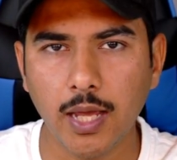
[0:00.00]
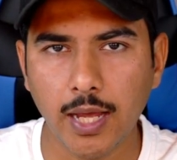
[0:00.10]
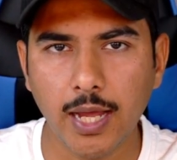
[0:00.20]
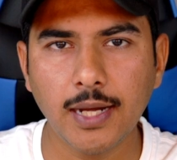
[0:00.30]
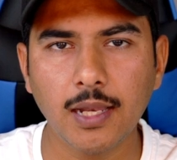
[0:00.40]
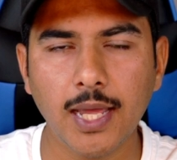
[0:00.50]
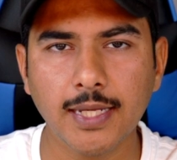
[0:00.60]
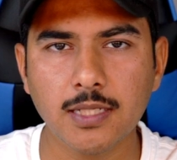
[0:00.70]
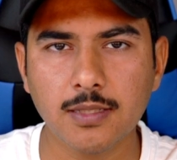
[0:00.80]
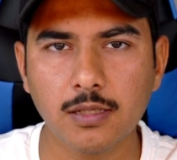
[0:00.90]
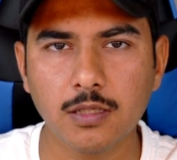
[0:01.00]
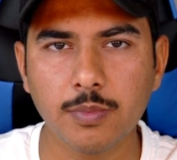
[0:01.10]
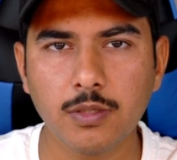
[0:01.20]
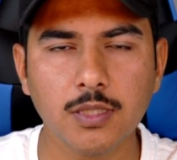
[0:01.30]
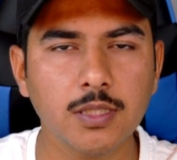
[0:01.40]
And like its elder
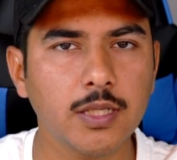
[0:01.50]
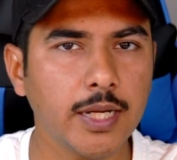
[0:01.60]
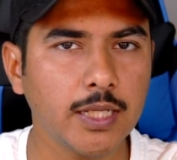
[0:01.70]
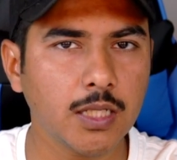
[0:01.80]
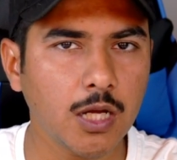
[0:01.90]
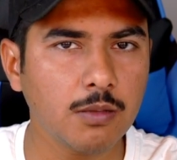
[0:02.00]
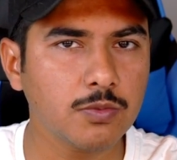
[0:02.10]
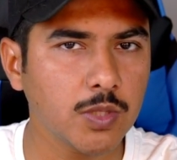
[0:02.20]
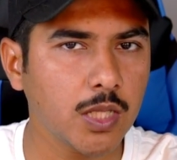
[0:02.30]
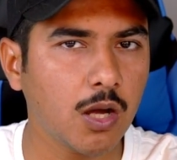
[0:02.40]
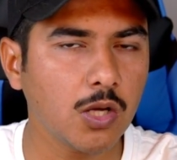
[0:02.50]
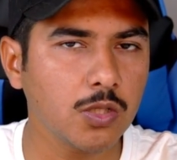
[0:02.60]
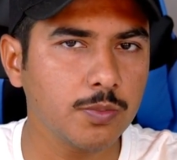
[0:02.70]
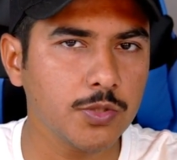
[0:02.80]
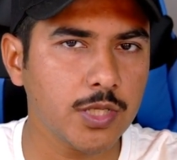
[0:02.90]
brother, it comes with an
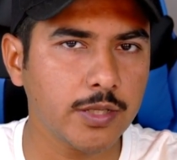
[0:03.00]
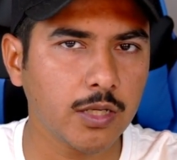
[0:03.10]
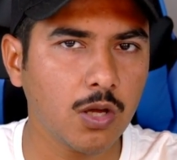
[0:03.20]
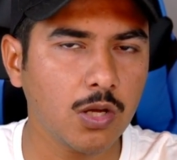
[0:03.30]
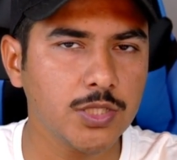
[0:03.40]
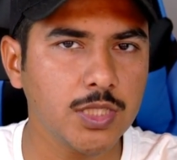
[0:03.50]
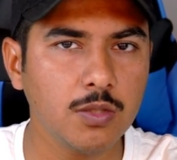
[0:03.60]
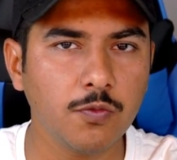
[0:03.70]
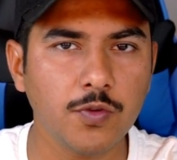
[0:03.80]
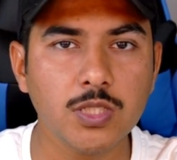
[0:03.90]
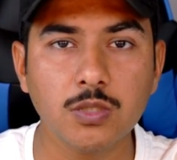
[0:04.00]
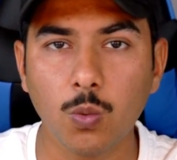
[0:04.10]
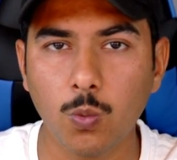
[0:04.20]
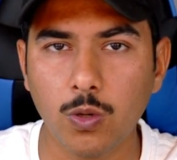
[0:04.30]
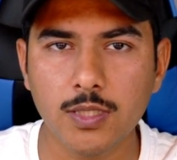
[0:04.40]
audio booster technology which
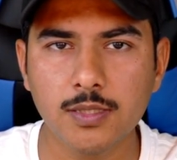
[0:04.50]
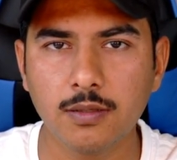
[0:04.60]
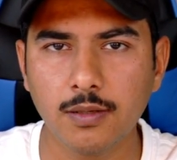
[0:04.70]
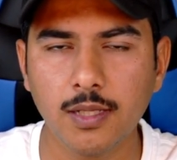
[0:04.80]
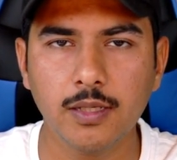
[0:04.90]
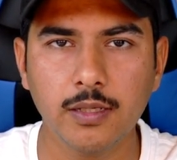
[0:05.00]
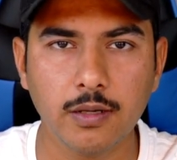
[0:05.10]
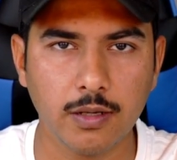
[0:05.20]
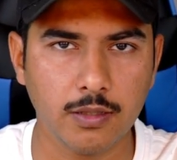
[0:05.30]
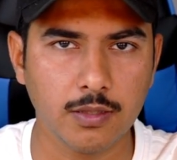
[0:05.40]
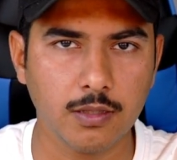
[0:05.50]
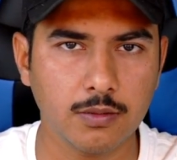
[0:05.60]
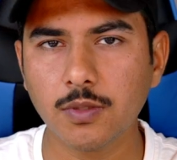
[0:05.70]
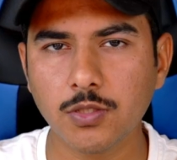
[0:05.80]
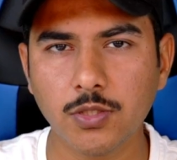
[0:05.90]
works really great.
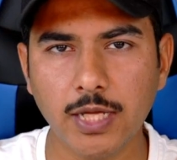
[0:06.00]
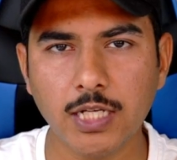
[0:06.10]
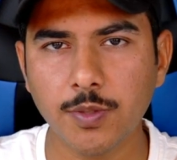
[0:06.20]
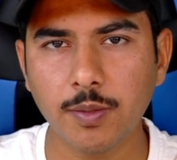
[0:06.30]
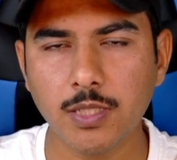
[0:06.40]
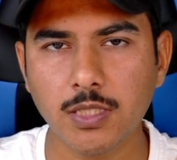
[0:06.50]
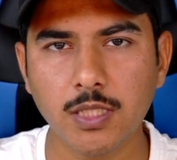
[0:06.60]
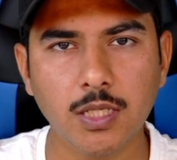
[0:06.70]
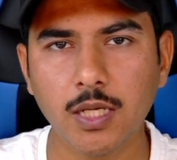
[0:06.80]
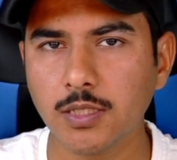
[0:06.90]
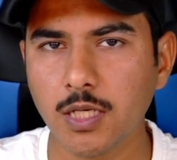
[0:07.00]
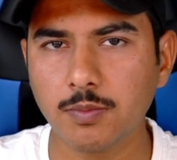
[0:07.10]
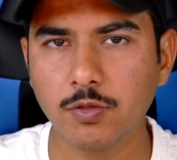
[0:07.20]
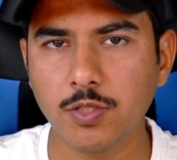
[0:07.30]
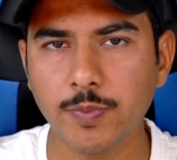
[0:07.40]
So that's pretty much it in
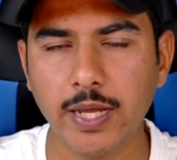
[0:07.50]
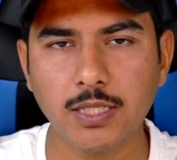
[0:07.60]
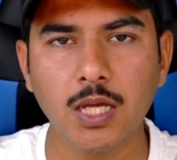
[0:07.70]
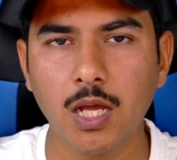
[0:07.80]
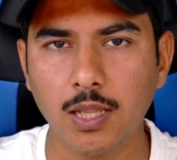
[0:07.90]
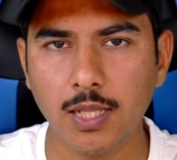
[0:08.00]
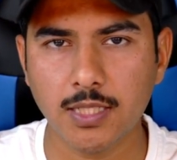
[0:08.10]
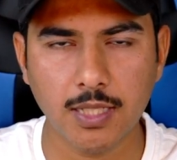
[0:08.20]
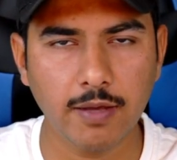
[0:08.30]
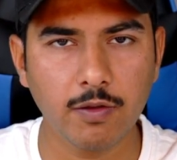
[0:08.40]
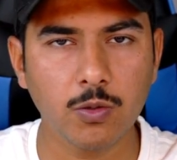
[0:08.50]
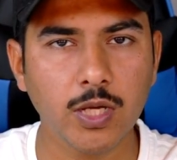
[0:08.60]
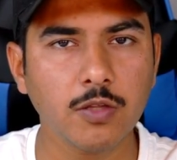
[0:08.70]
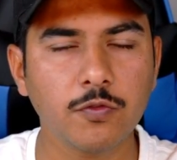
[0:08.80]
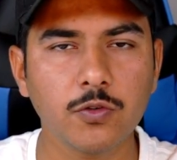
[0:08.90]
terms of the specs. Let's have a
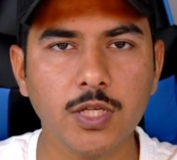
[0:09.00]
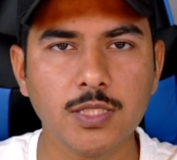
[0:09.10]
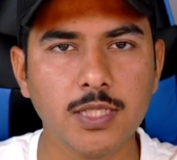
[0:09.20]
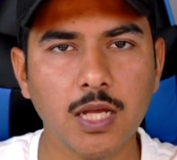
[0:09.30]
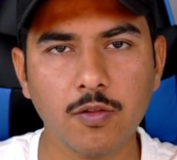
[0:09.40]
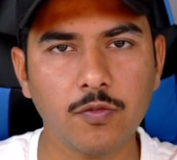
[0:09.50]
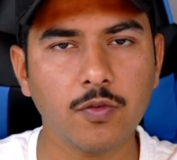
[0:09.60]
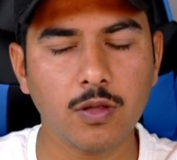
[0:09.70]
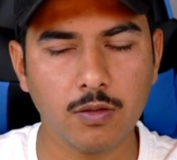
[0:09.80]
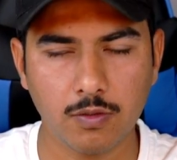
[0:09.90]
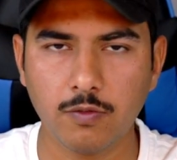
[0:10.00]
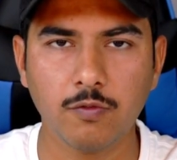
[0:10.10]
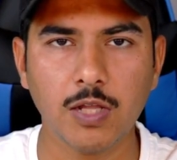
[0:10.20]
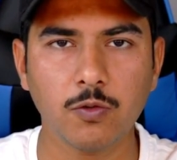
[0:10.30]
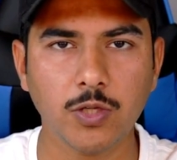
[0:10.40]
look at the phone itself while we